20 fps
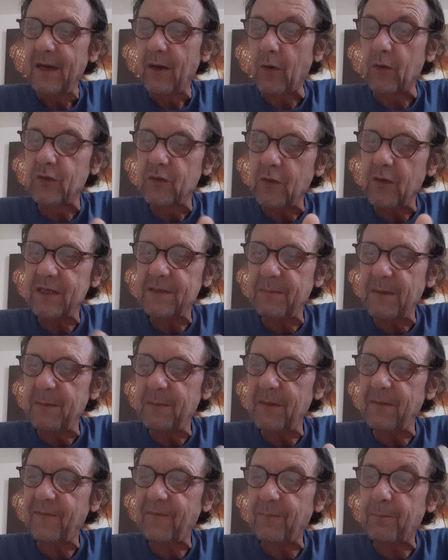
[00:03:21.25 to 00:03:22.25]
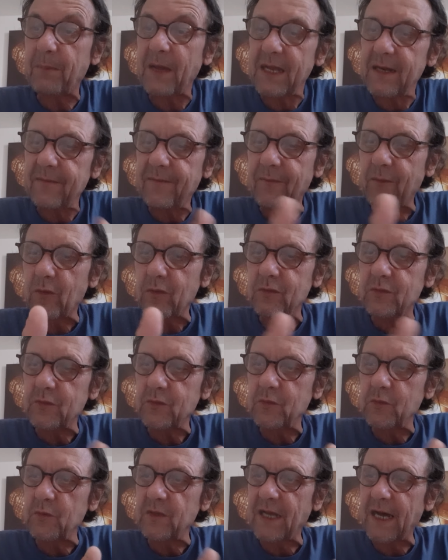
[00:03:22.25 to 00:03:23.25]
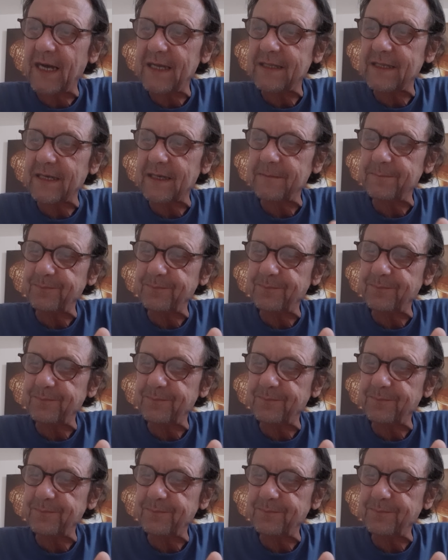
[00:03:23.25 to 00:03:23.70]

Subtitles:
Although it may be painful to do that,